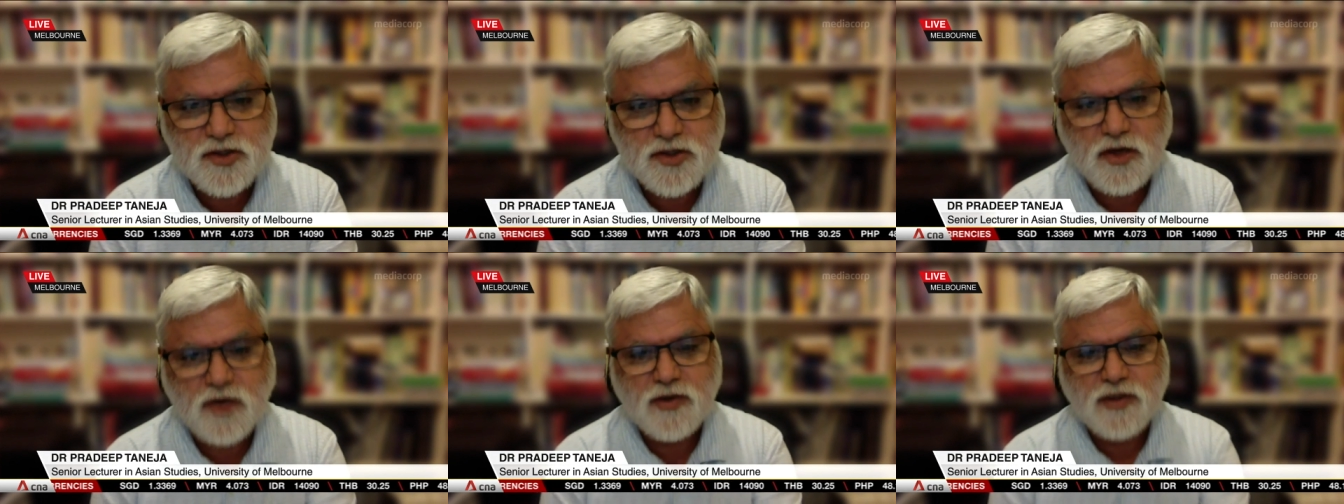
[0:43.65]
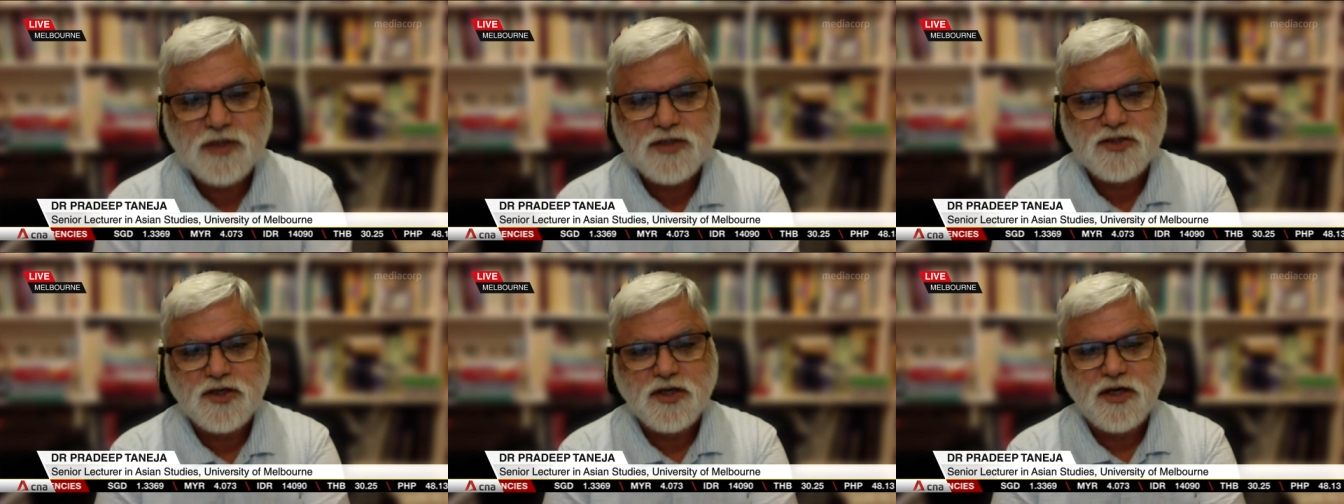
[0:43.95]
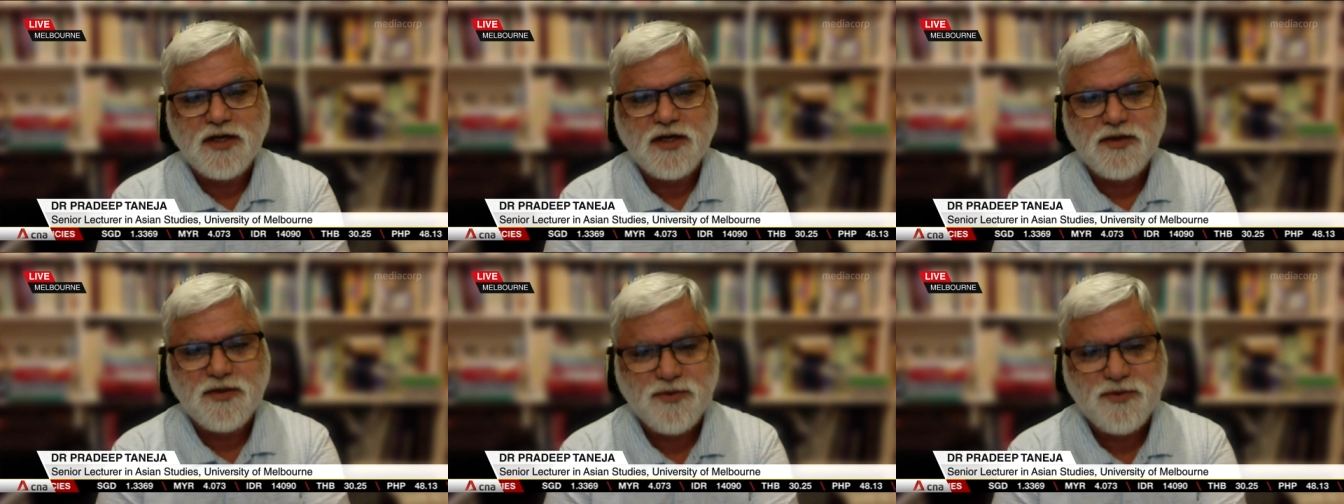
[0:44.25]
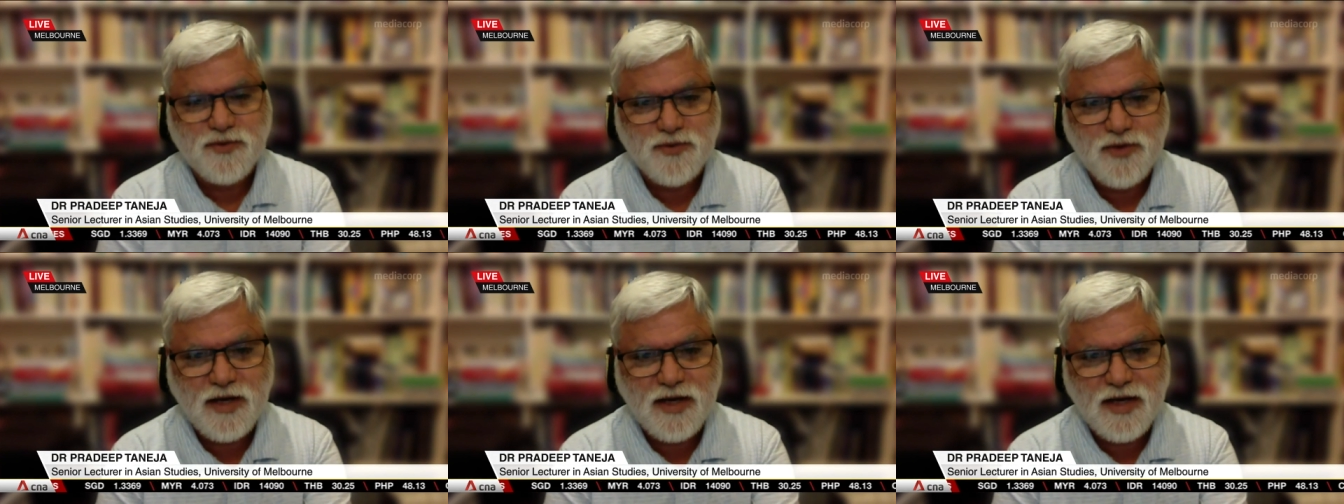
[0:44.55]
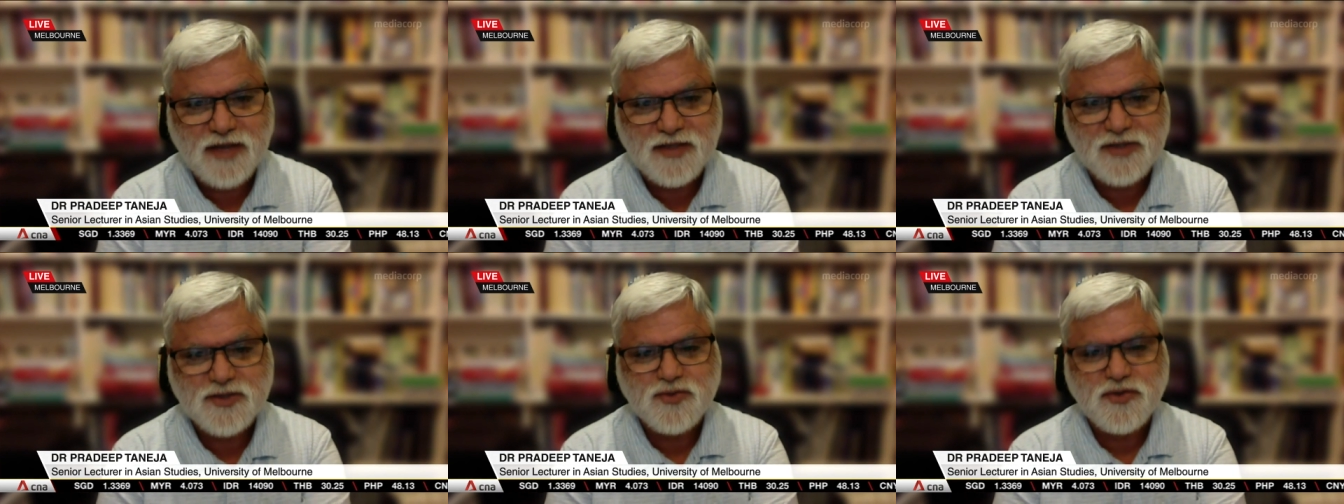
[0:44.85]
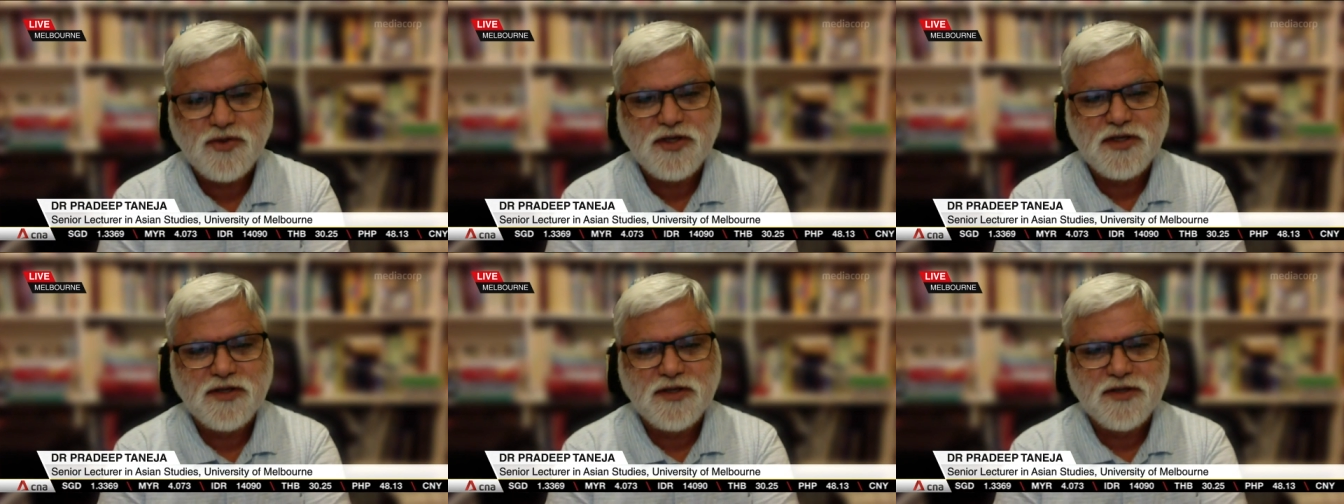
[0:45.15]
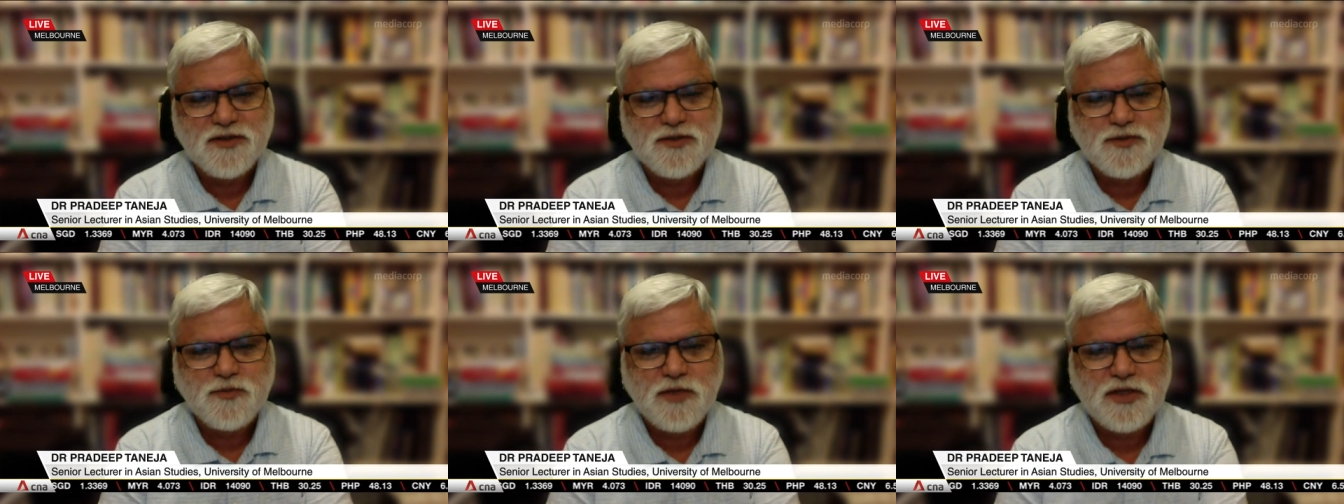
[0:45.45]
Zhao Lijian, who has
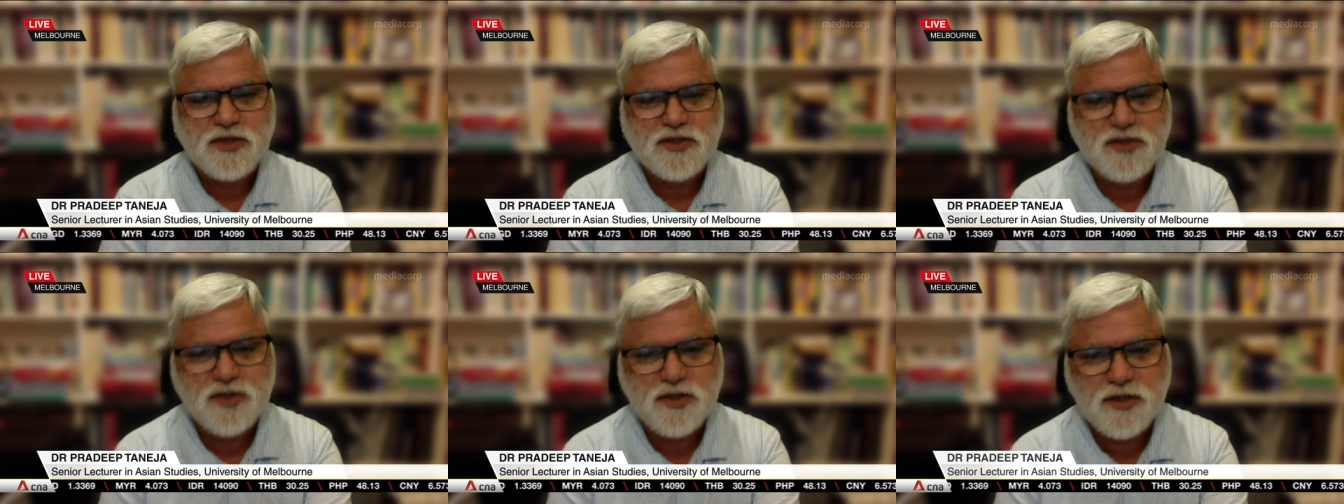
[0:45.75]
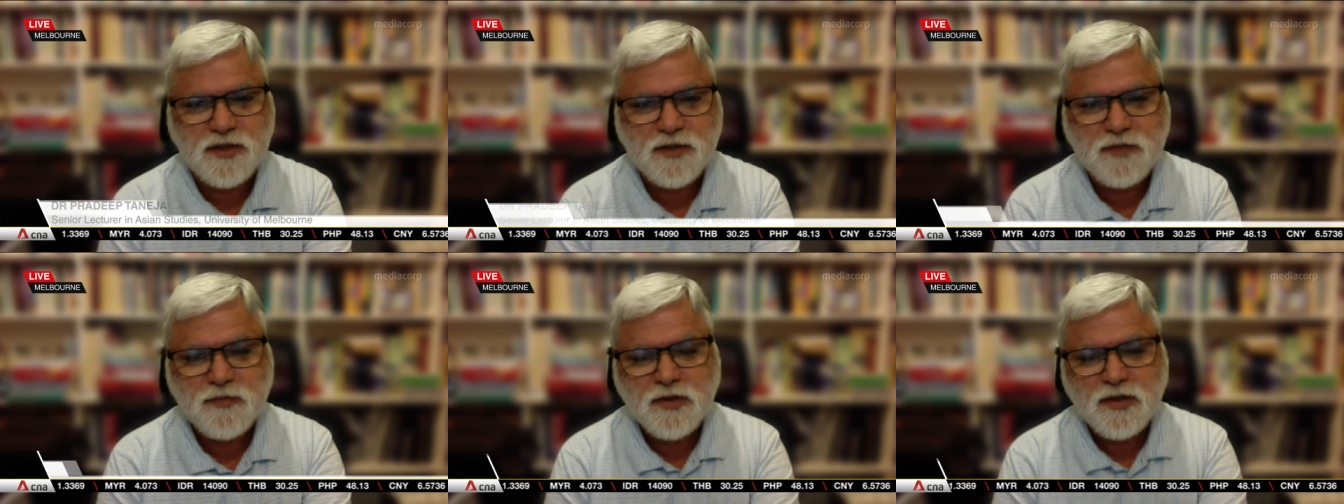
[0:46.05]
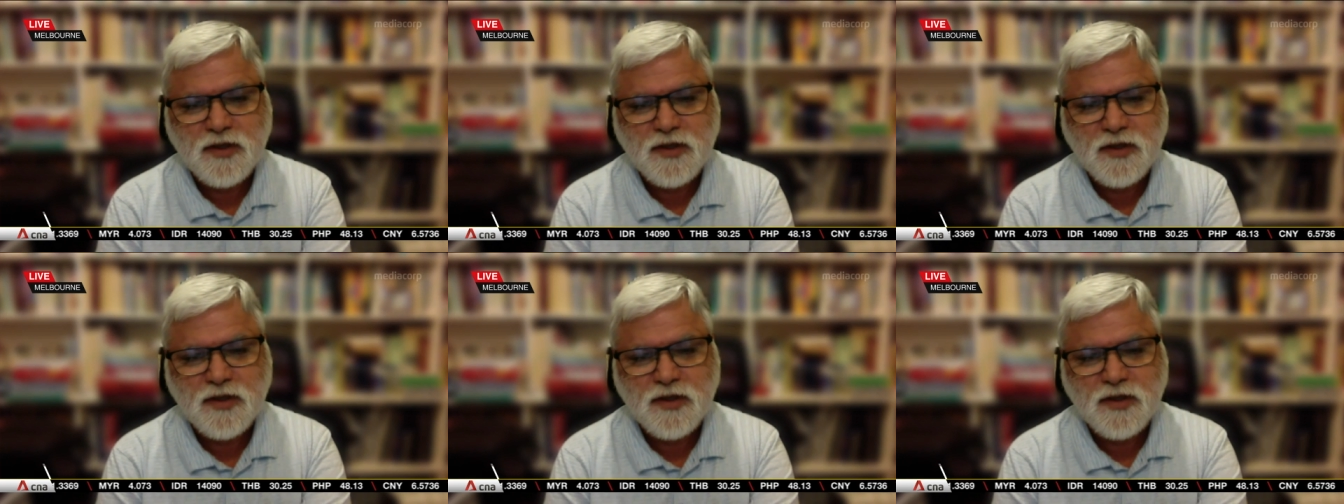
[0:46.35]
tweeted this picture,